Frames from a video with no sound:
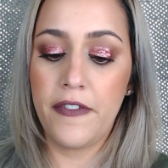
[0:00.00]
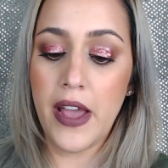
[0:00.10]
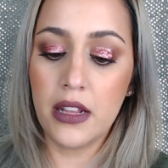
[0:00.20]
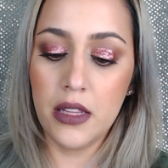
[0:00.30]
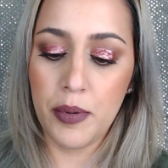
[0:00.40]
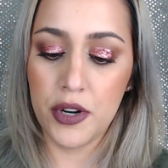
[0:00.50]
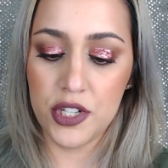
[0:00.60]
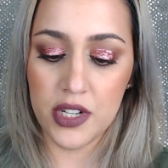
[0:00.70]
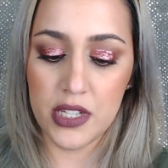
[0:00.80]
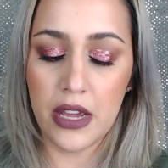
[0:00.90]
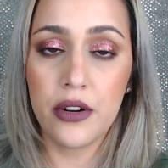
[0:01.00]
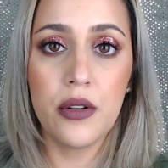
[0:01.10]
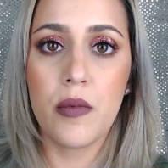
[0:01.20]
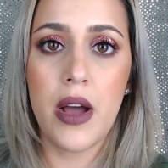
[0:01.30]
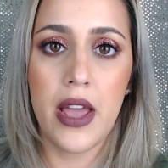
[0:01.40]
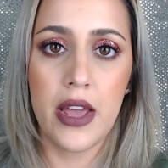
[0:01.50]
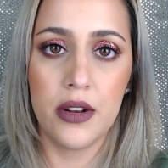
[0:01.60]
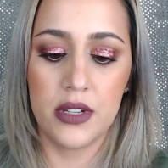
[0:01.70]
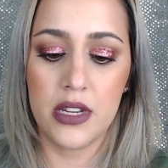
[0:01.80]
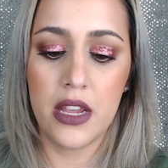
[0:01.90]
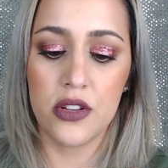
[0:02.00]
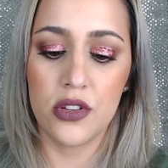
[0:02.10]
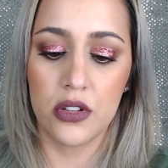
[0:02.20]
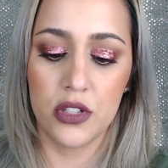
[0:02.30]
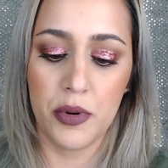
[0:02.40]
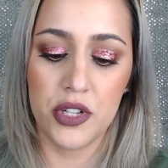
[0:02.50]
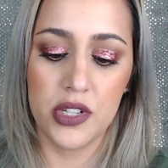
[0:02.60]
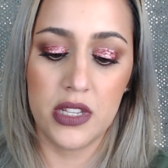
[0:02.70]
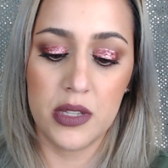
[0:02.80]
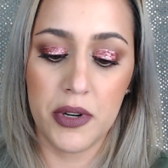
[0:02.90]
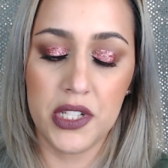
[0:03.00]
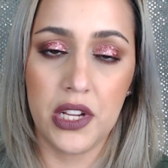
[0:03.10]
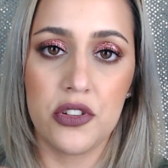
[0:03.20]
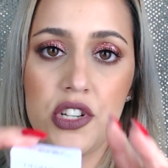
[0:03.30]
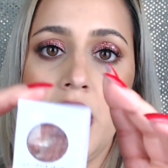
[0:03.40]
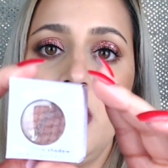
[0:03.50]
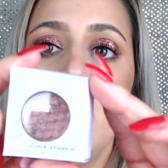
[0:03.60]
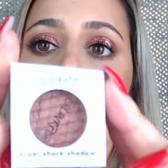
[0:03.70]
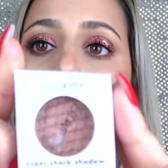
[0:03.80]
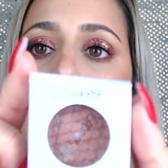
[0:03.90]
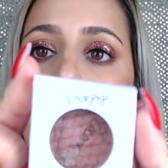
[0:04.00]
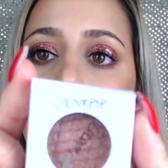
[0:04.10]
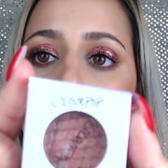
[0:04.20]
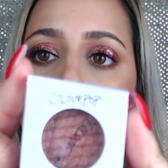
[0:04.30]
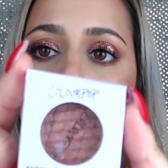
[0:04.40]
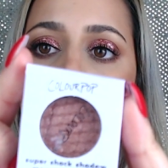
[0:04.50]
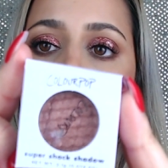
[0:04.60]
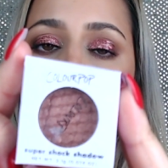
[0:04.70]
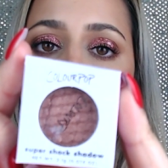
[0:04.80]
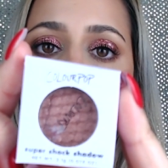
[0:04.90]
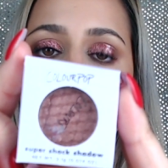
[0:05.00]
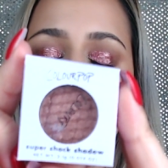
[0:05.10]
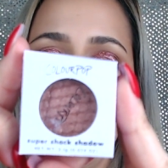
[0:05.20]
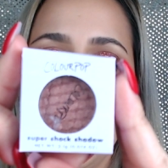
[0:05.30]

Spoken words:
finally purchased, I don't know why I had taken so long to purchase this particular shade, the Colourpop